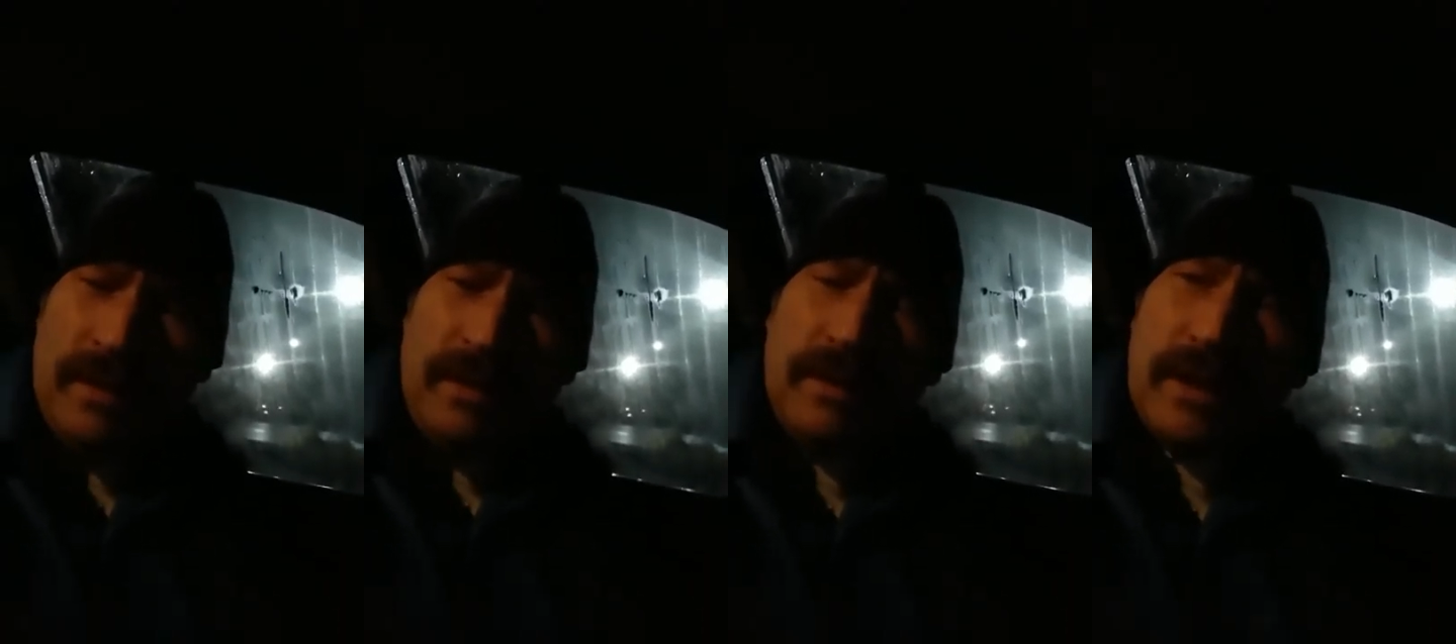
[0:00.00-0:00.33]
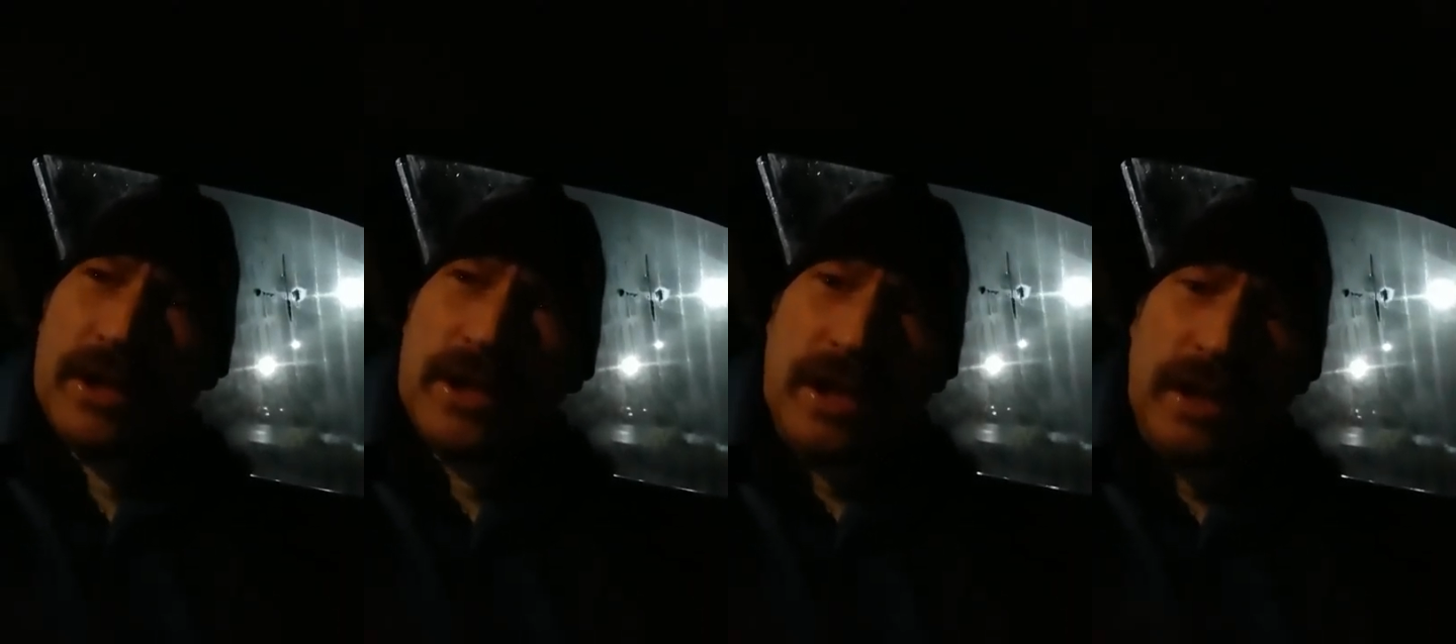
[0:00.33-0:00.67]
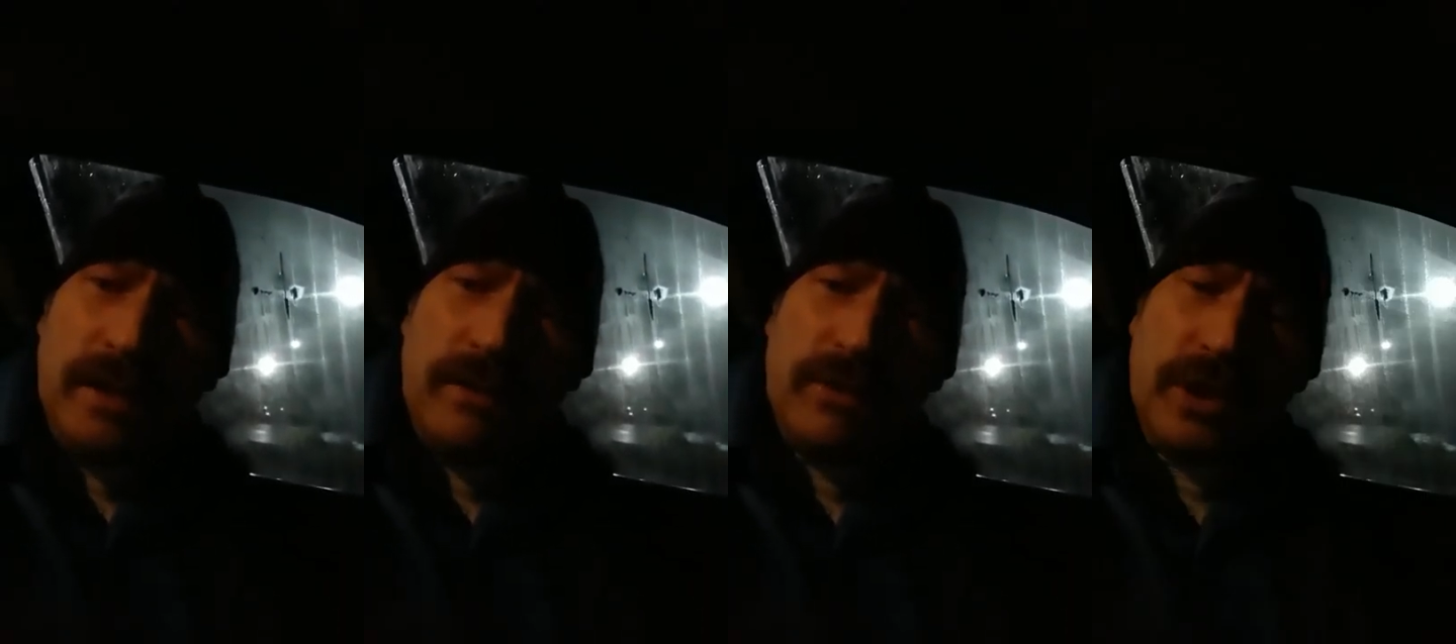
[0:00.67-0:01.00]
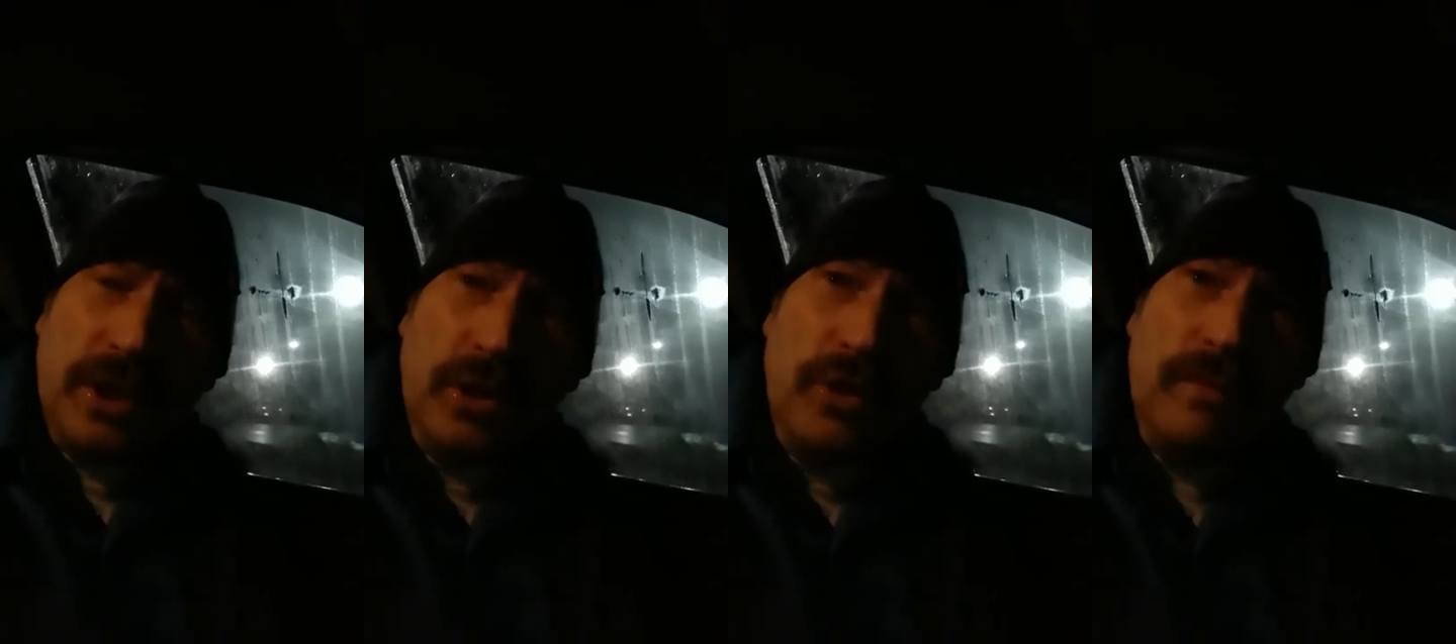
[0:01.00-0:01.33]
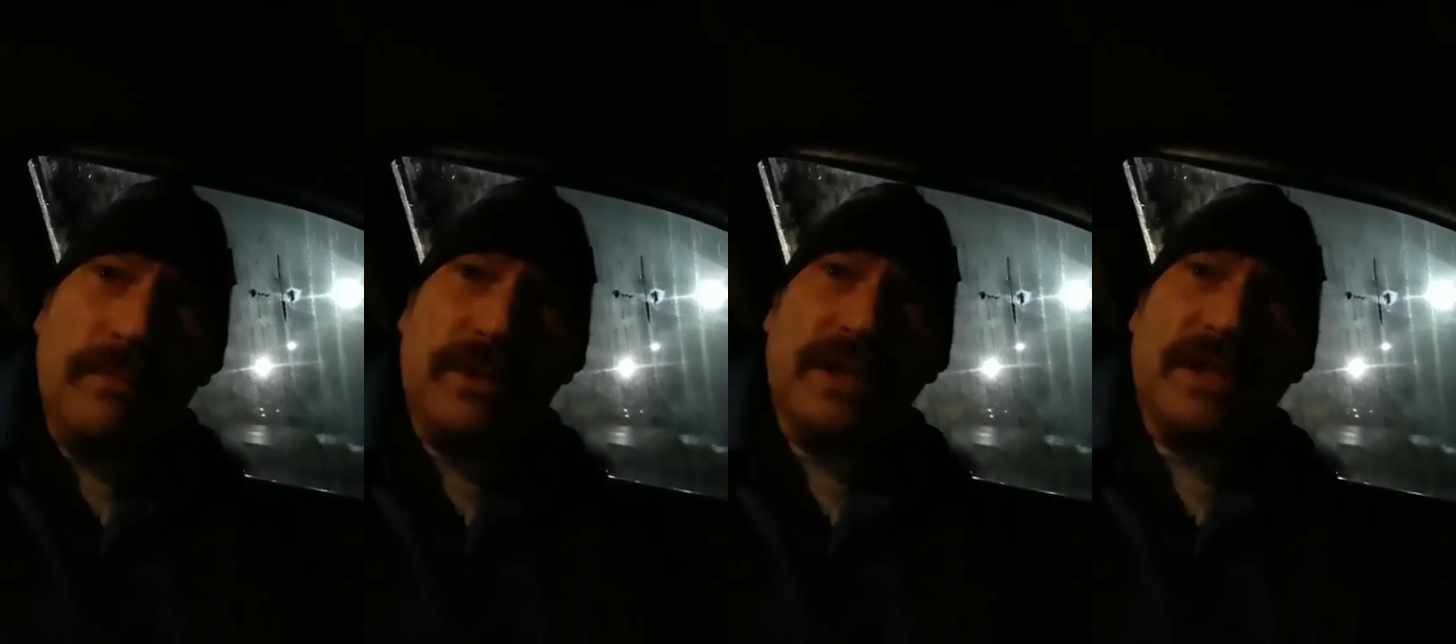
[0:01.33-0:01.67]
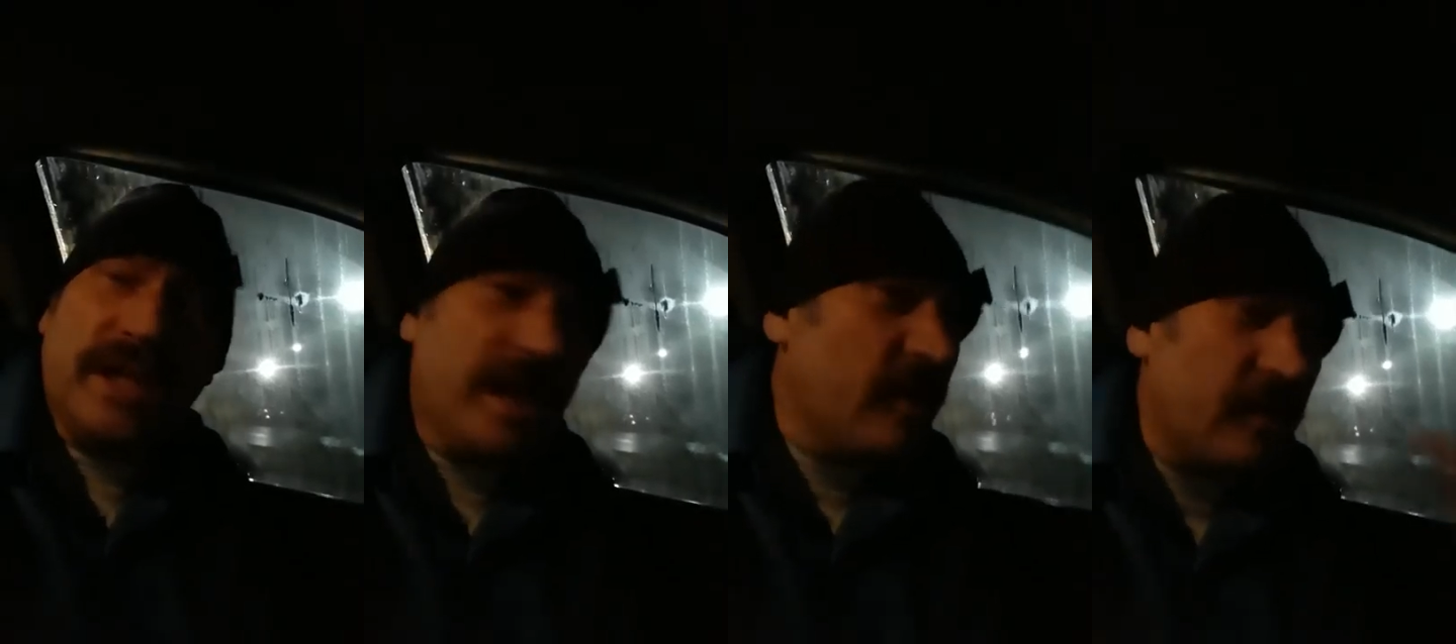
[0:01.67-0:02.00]
the casino assumes
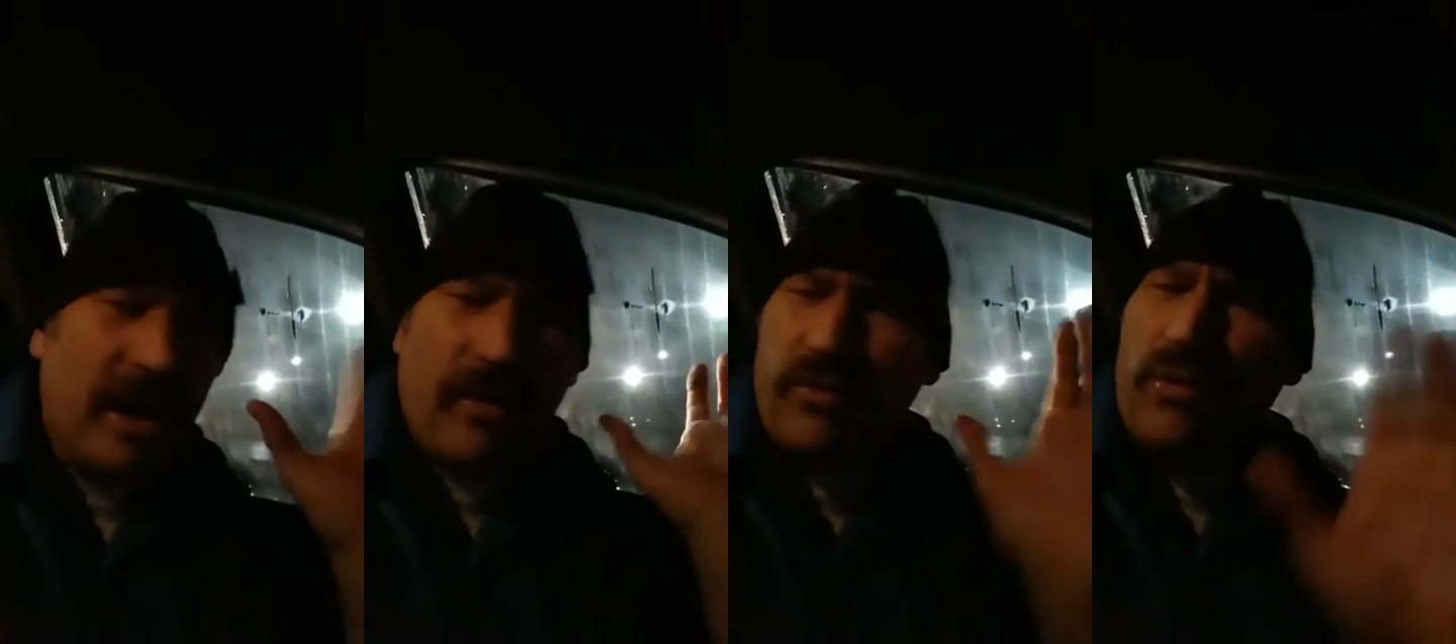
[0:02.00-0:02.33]
is there. Now, of